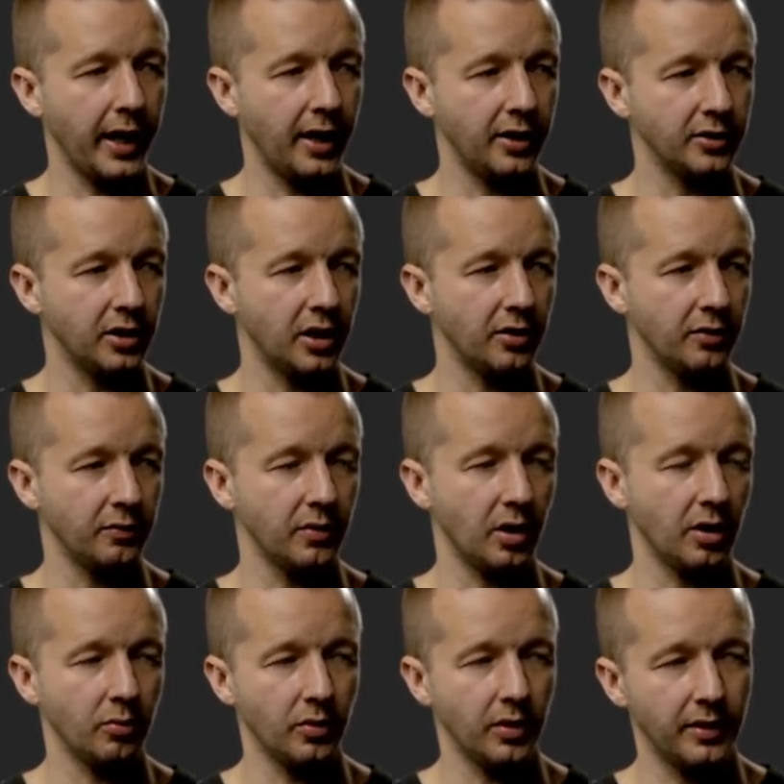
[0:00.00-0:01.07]
out
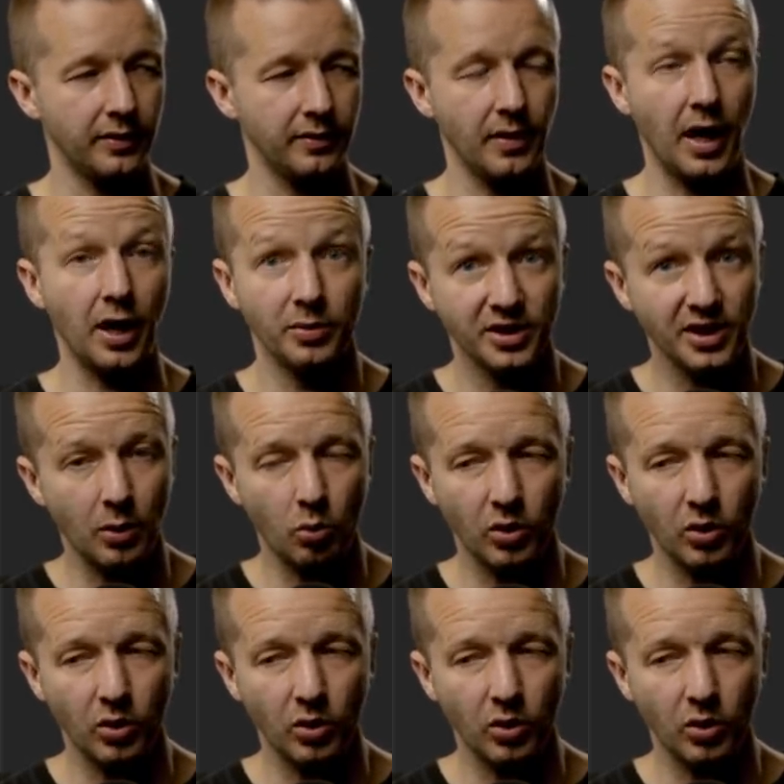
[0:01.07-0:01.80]
100 percent